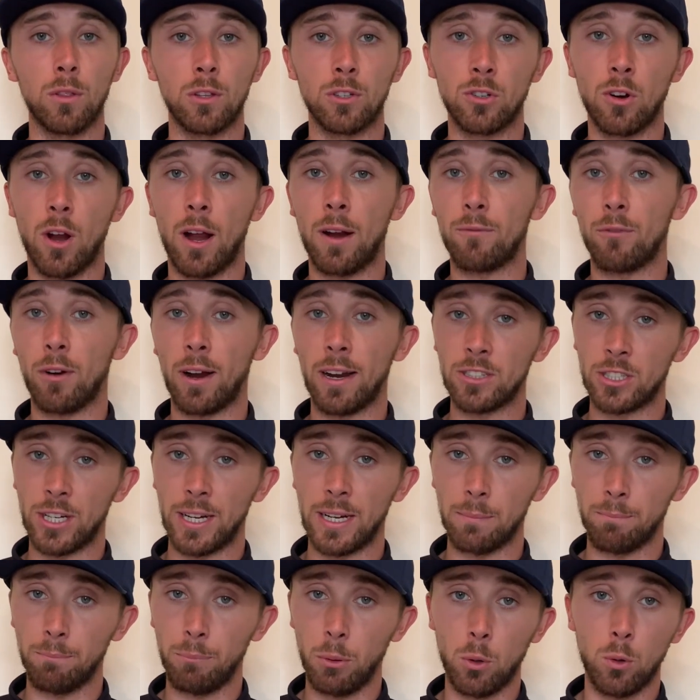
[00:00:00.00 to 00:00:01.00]
the driving range
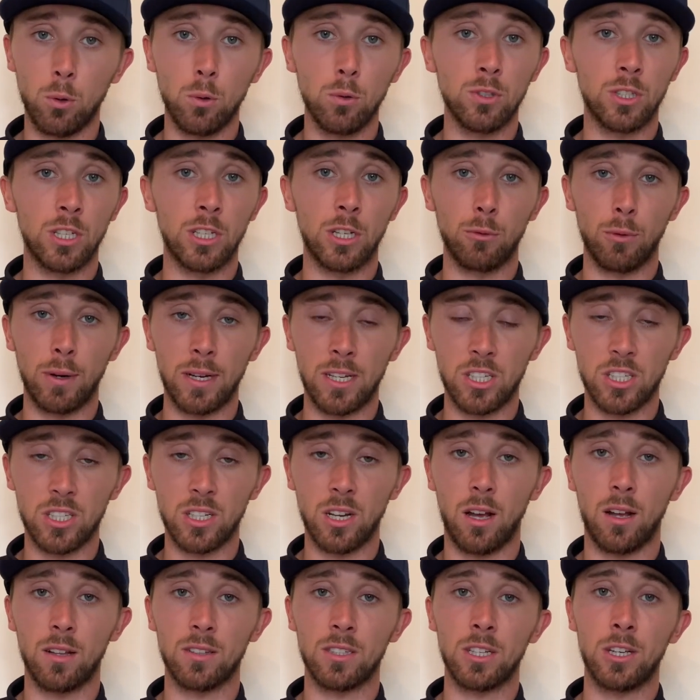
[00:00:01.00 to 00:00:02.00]
hitting balls and your wrists
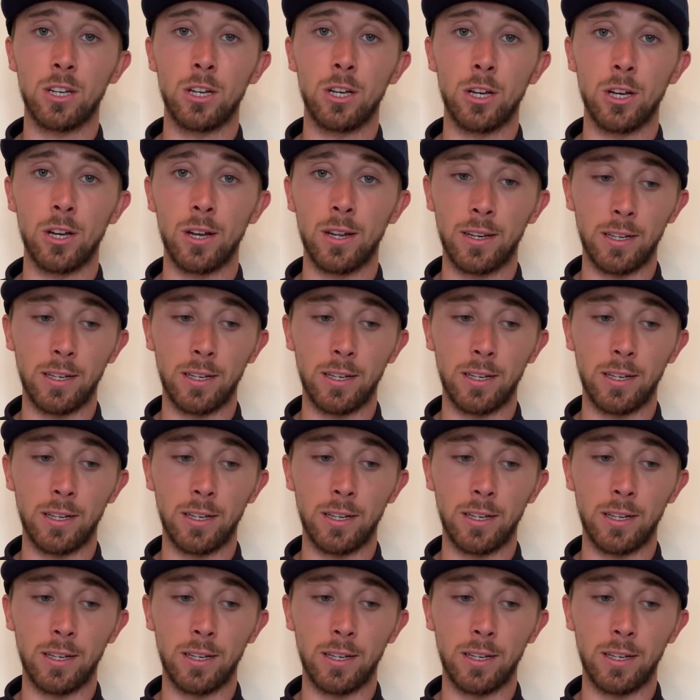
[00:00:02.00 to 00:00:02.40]
start to hurt,